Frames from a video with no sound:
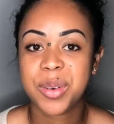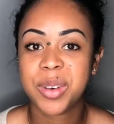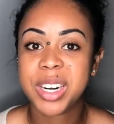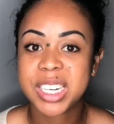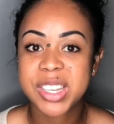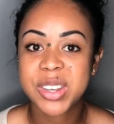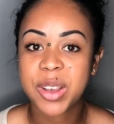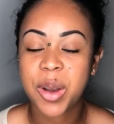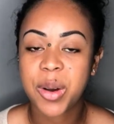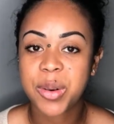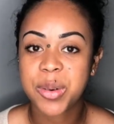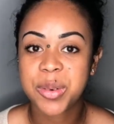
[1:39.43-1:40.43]
ready to
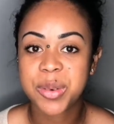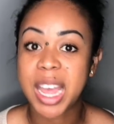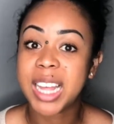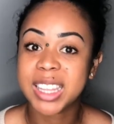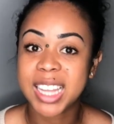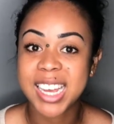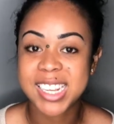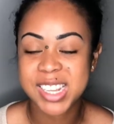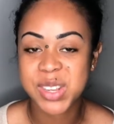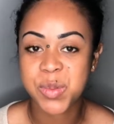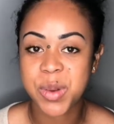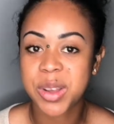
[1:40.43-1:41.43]
go in last
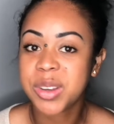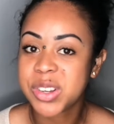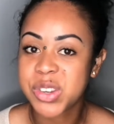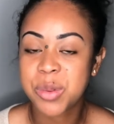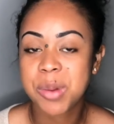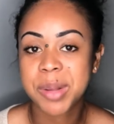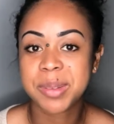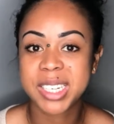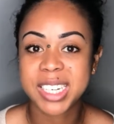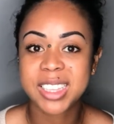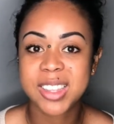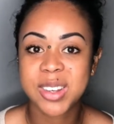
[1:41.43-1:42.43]
as well, because you'll probably
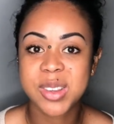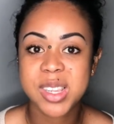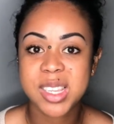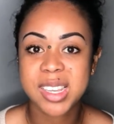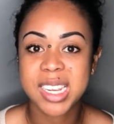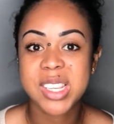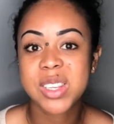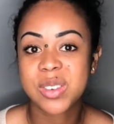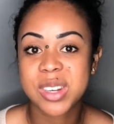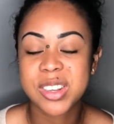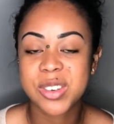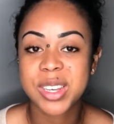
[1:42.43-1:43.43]
need those as soon
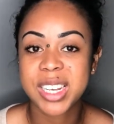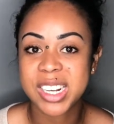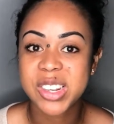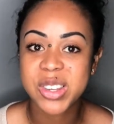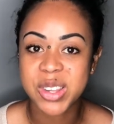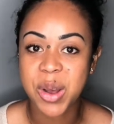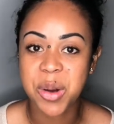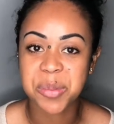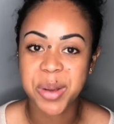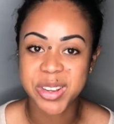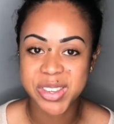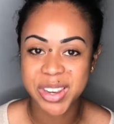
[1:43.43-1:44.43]
as you get into the home
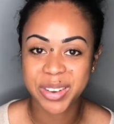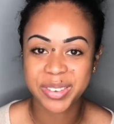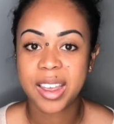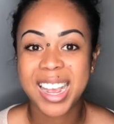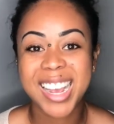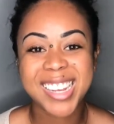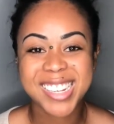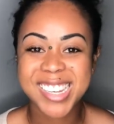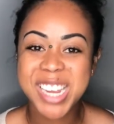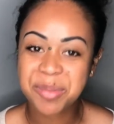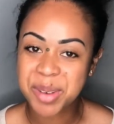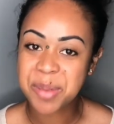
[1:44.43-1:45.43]
also. And
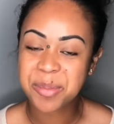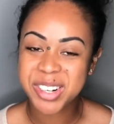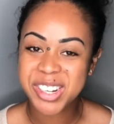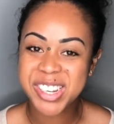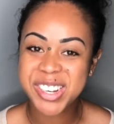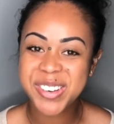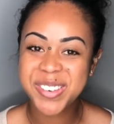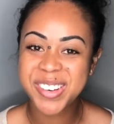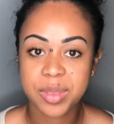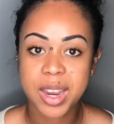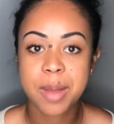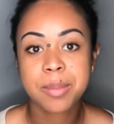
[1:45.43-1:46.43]
tip number 2,
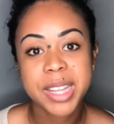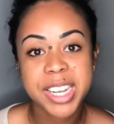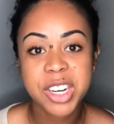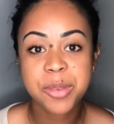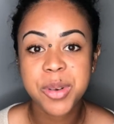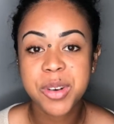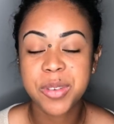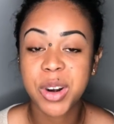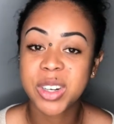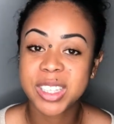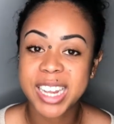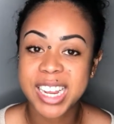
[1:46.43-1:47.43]
plan your move
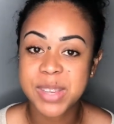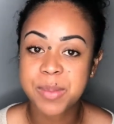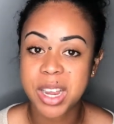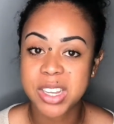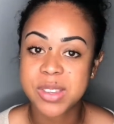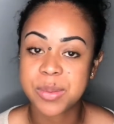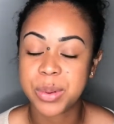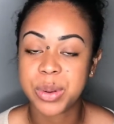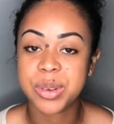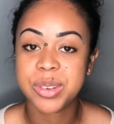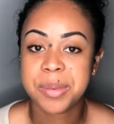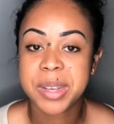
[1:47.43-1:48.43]
early as
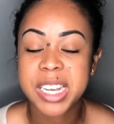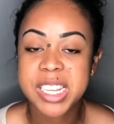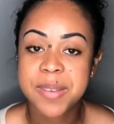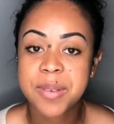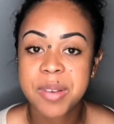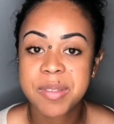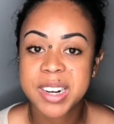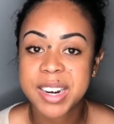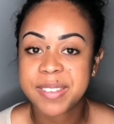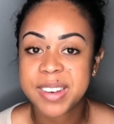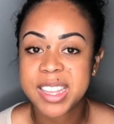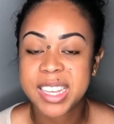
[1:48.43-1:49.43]
possible. Because of COVID and
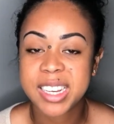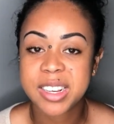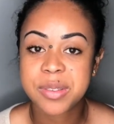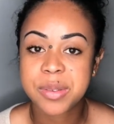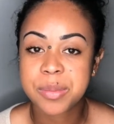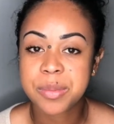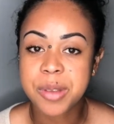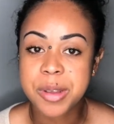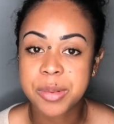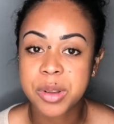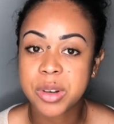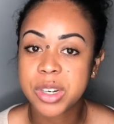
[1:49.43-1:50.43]
everything,
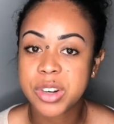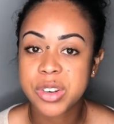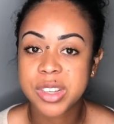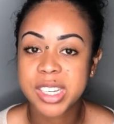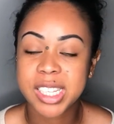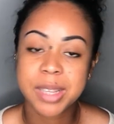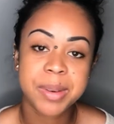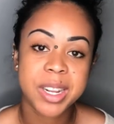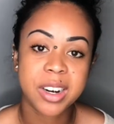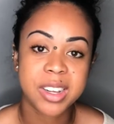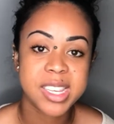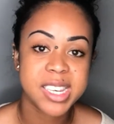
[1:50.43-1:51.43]
people are usually limited
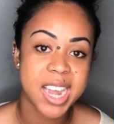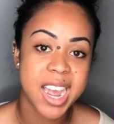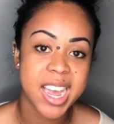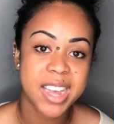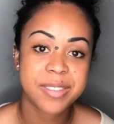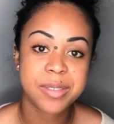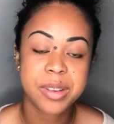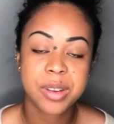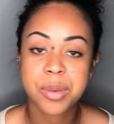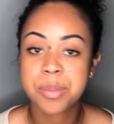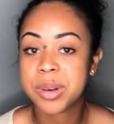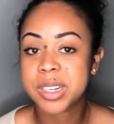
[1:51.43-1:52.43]
on staff,
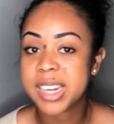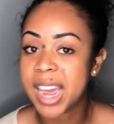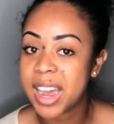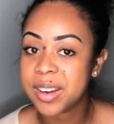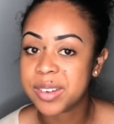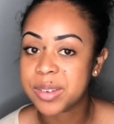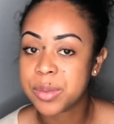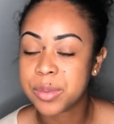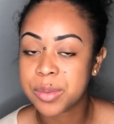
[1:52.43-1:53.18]
booked out